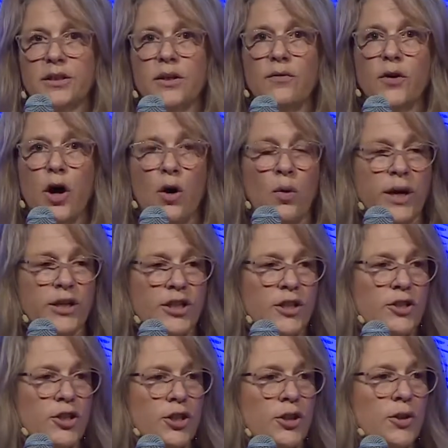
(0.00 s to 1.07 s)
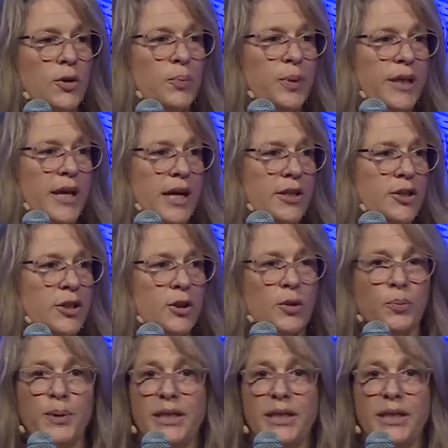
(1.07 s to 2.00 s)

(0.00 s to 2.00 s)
of OHSU, PSU,